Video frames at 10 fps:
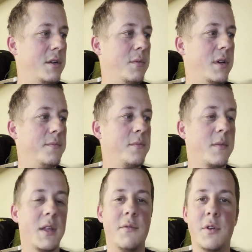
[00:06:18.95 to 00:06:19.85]
But
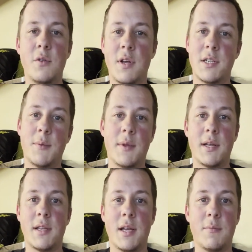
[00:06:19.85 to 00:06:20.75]
if you do get something like
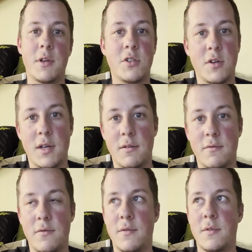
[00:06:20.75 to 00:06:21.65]
that, make sure you have
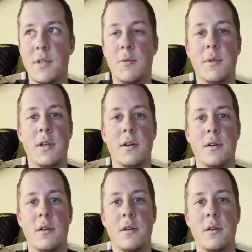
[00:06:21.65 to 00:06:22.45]
something there